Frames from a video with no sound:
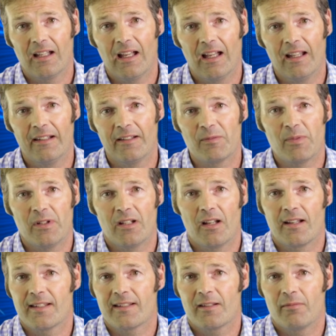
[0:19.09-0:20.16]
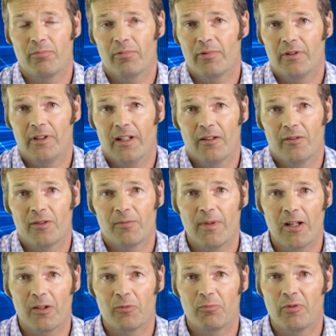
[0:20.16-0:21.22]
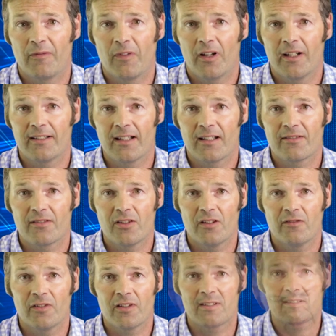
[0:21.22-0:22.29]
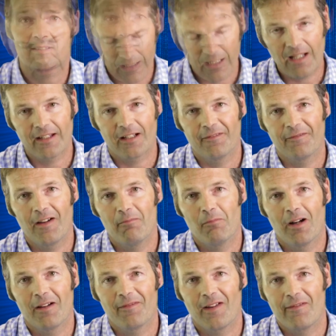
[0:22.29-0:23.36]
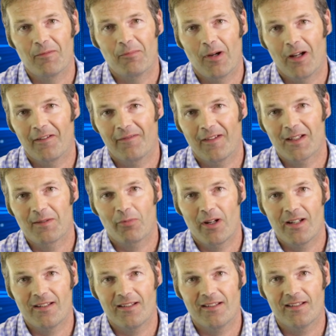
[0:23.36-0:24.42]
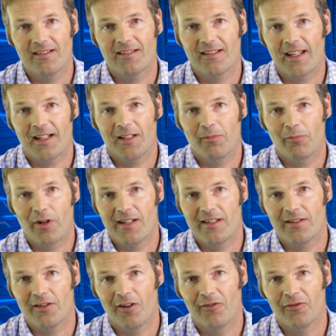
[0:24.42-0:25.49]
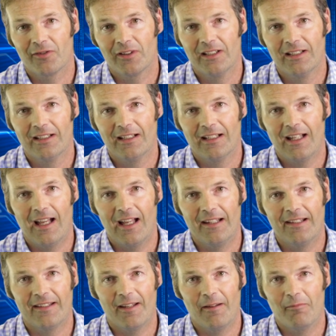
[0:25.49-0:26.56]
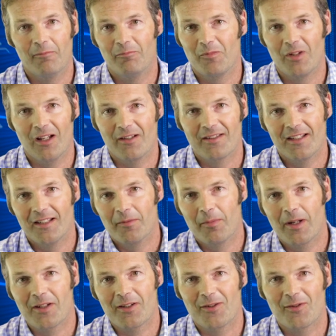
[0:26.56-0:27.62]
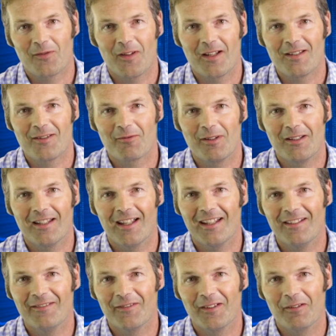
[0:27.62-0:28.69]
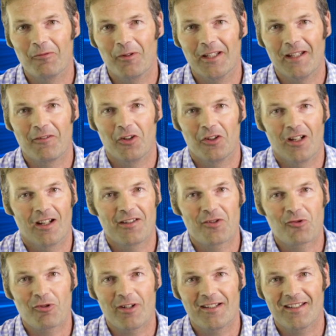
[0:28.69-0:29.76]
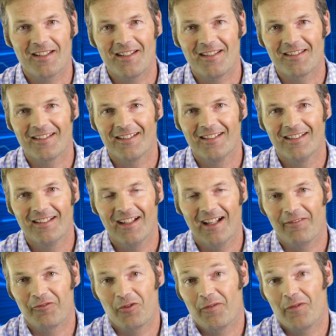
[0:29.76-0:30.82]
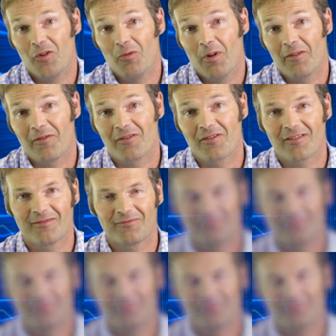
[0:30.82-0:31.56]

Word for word: And um, it's been nice to, you know, to be able to provide that service. I think the my favourite part of Fastbraces is taking the braces off and, um, you know, seeing the patient's face when they've, uh, when they've got nice straight teeth after a few months.